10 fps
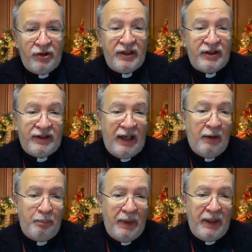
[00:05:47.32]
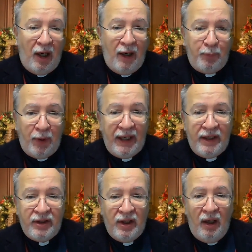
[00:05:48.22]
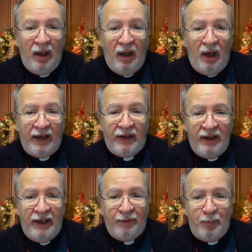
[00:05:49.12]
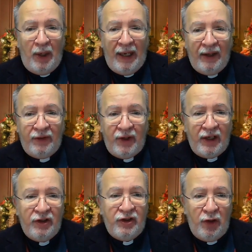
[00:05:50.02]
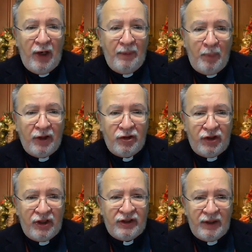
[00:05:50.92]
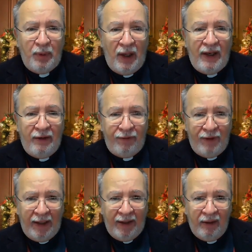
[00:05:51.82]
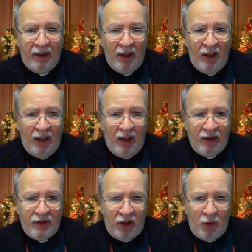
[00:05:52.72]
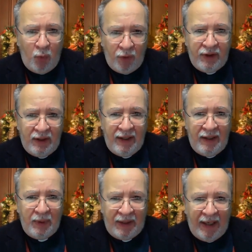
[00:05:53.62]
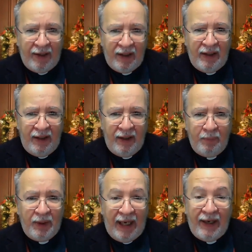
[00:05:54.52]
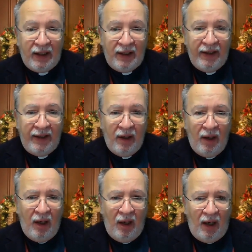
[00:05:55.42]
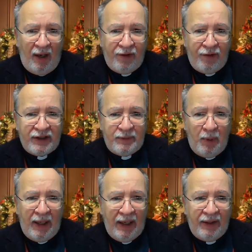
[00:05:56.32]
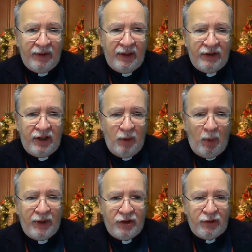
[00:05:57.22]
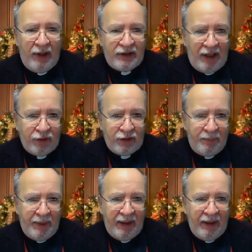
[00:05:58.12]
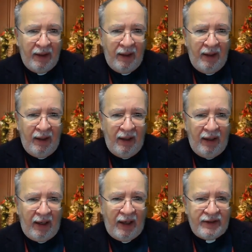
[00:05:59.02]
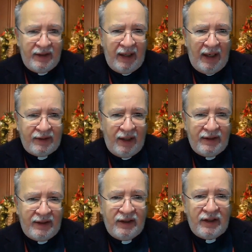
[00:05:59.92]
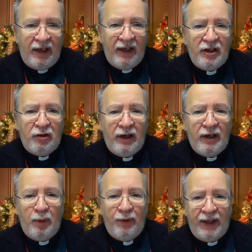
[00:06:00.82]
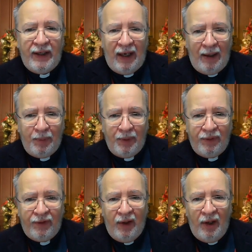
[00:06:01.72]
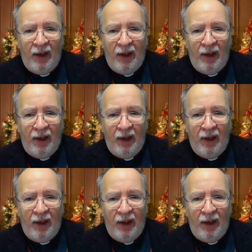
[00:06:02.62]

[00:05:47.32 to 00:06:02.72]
Jesus, help me, I prayed. I can lift my hand, I can do that much, just supply the feeling. And so woodenly, mechanically, I thrust my hand into the one stretched out to me. And as I did, an incredible thing happened.